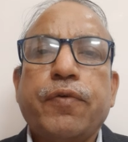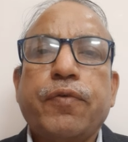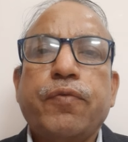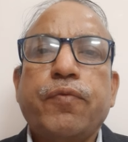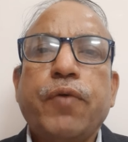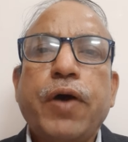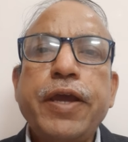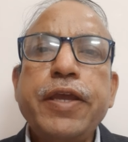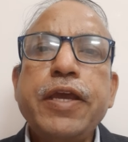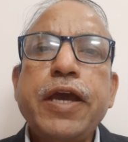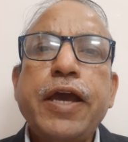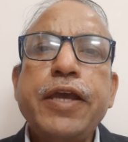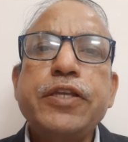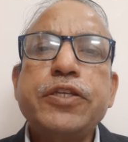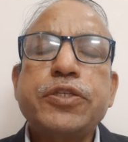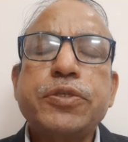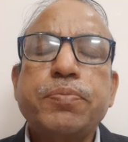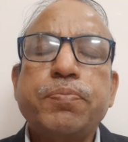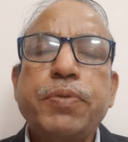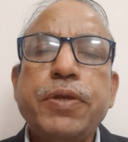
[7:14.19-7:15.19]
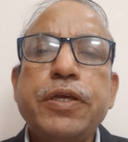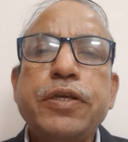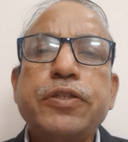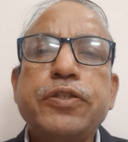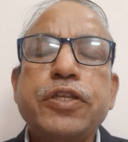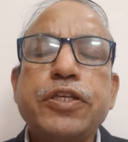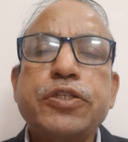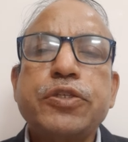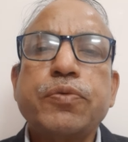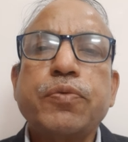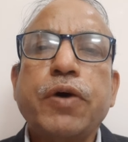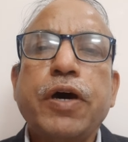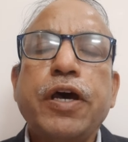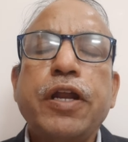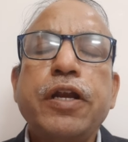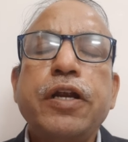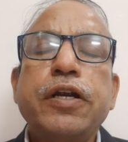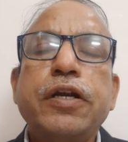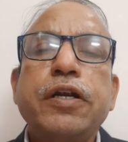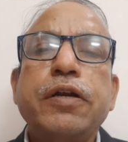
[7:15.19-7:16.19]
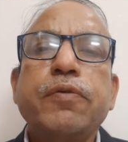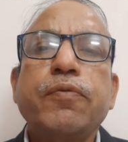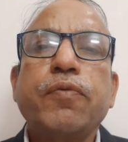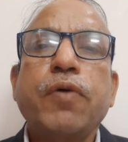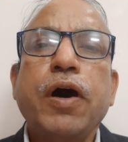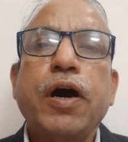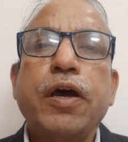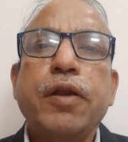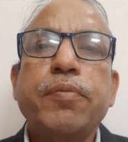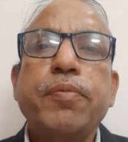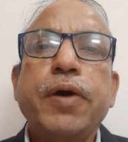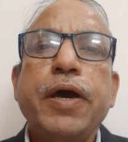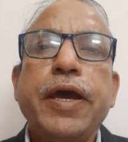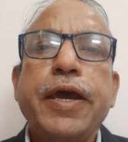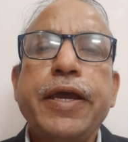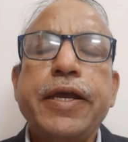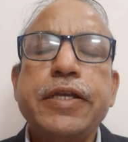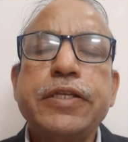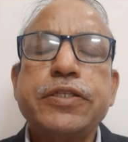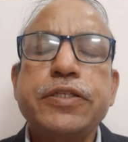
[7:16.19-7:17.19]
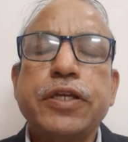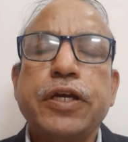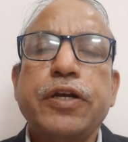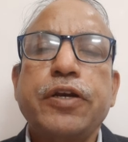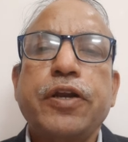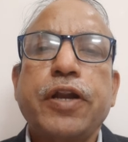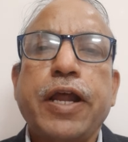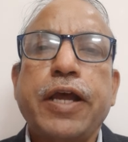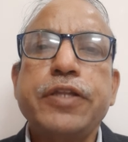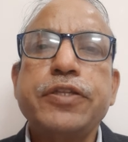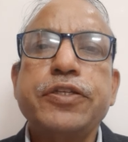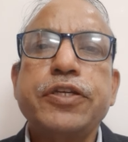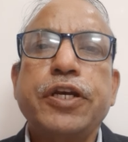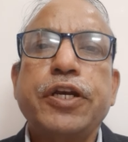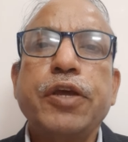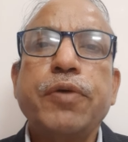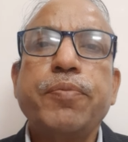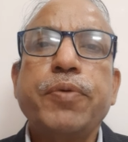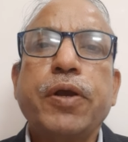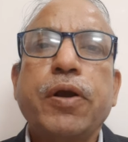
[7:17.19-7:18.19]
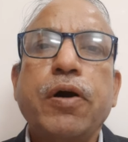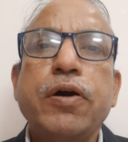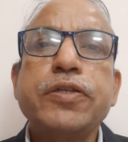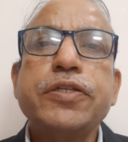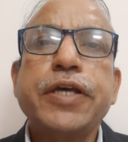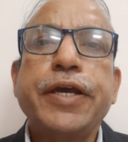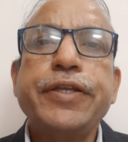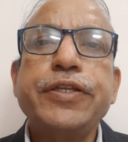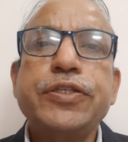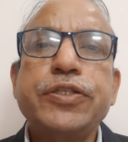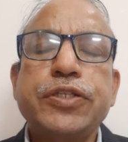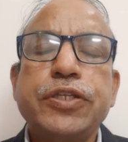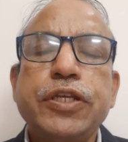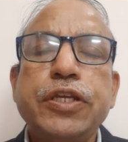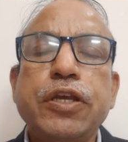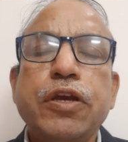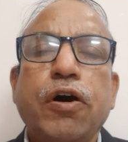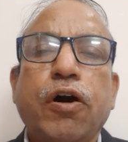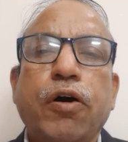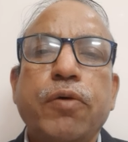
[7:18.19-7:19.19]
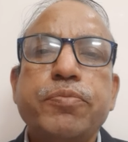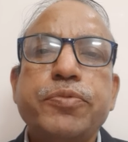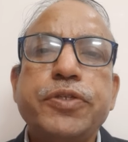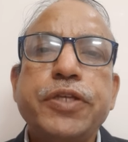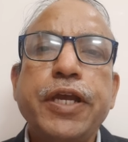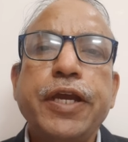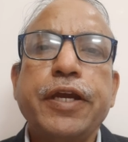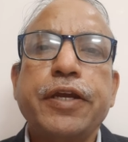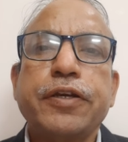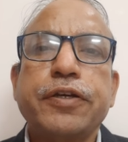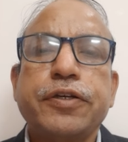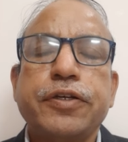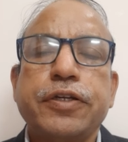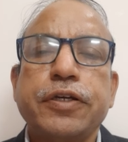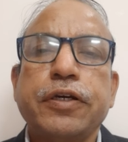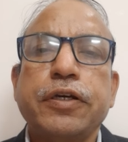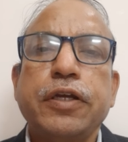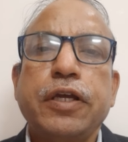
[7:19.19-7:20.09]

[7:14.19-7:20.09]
Why I speak this verb as transitive? Because I see object